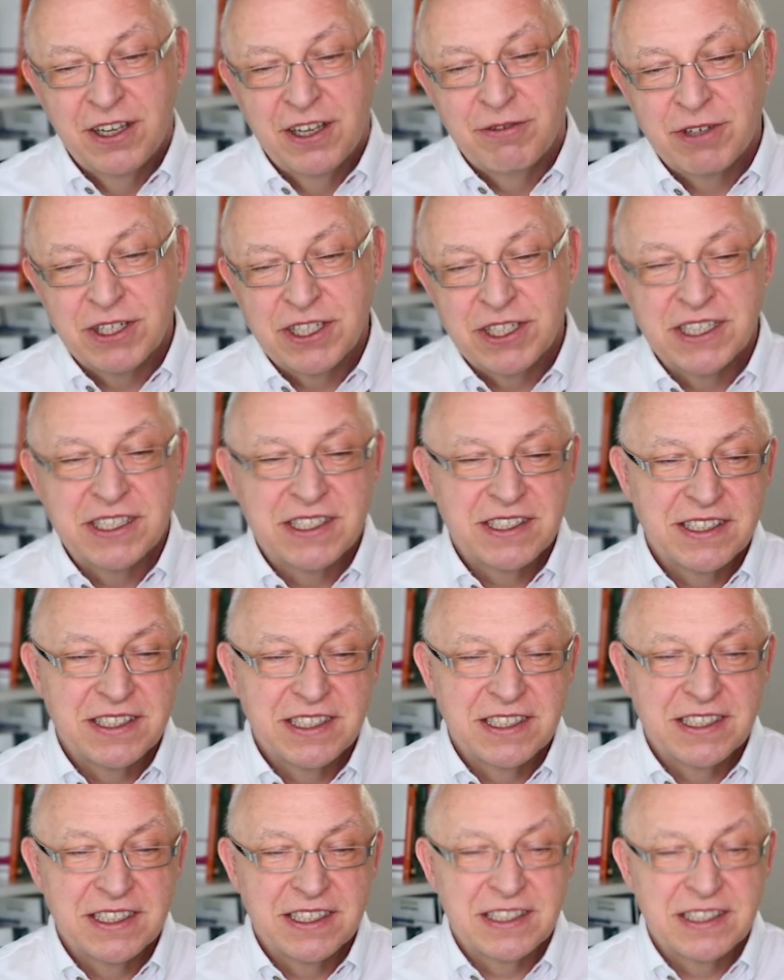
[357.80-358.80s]
which is
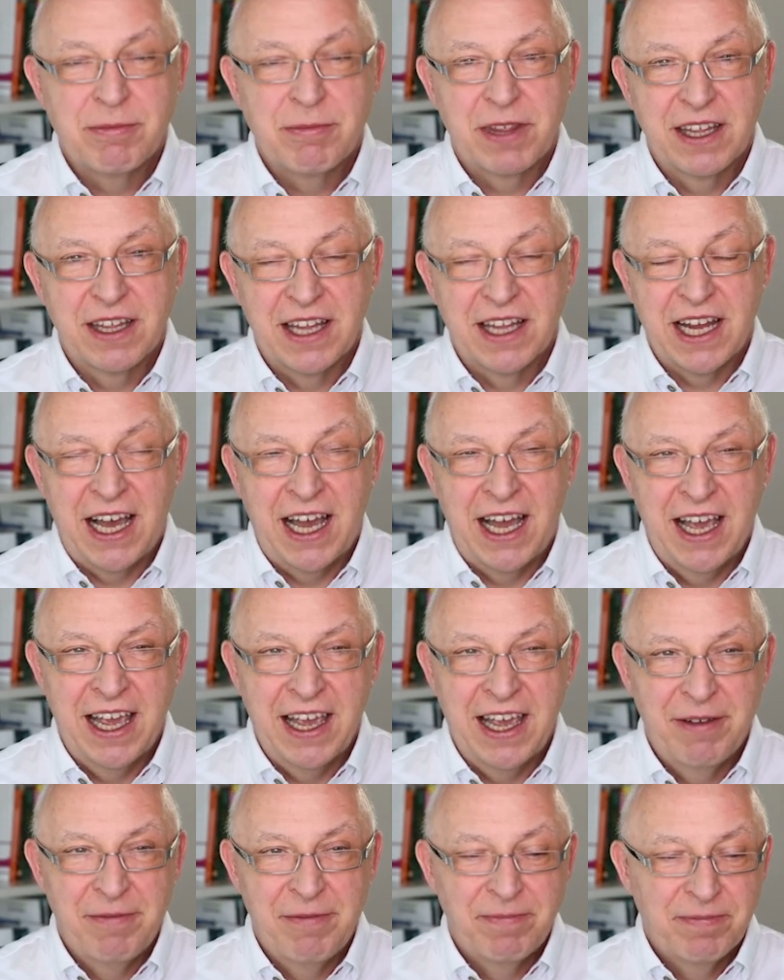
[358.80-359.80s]
something that
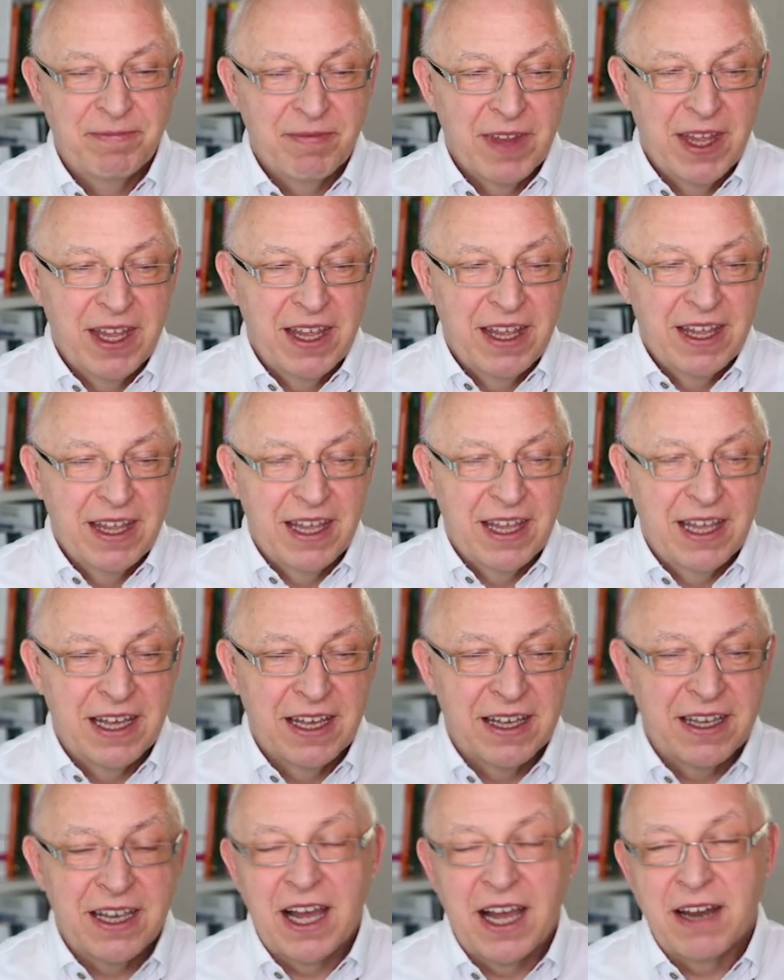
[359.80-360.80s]

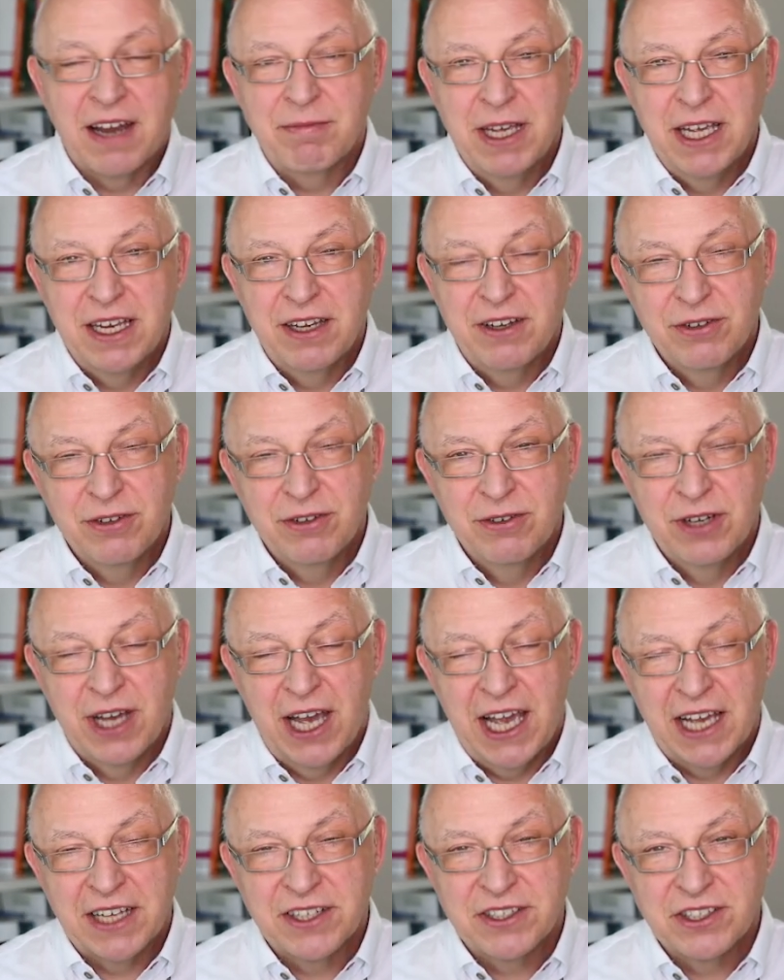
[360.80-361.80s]
got me into
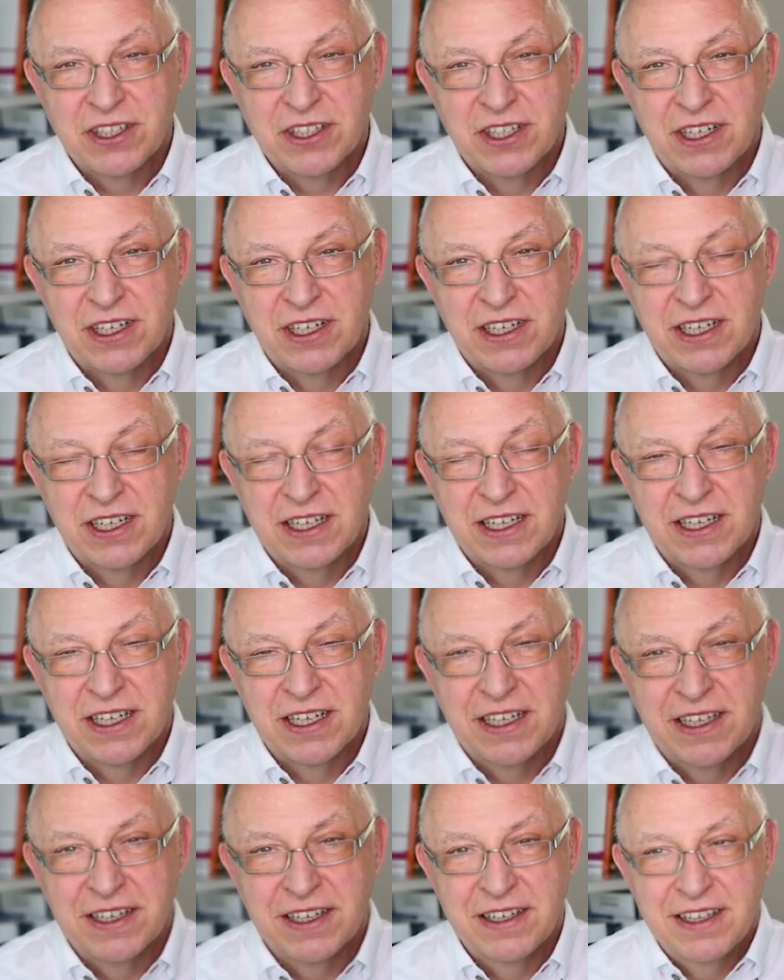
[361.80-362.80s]
actual
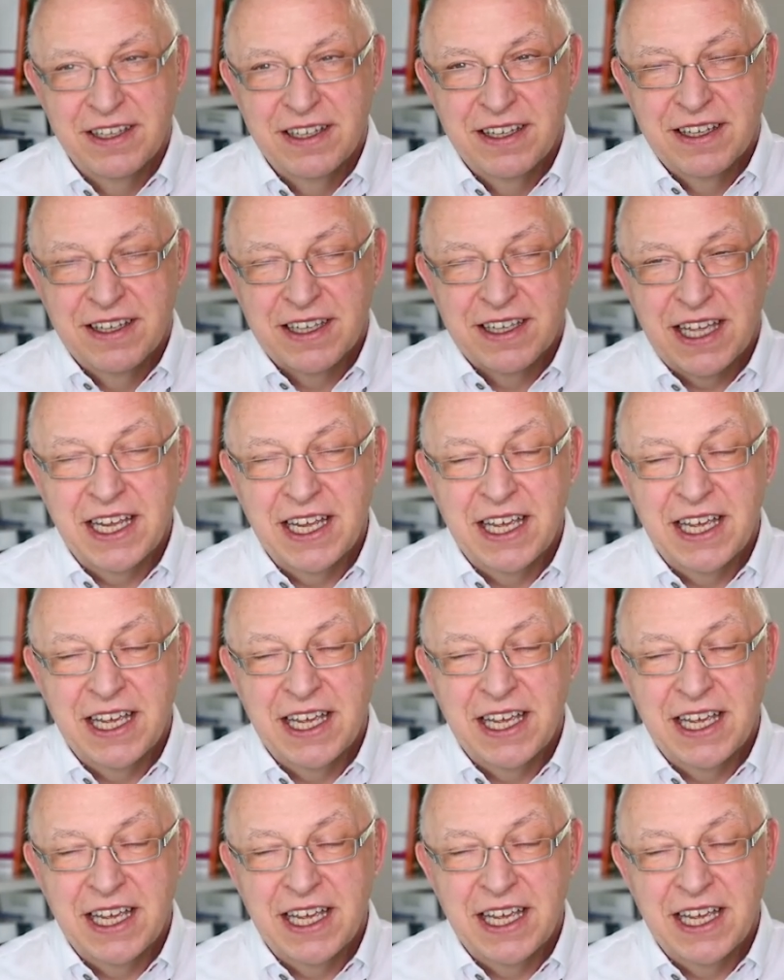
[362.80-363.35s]
getting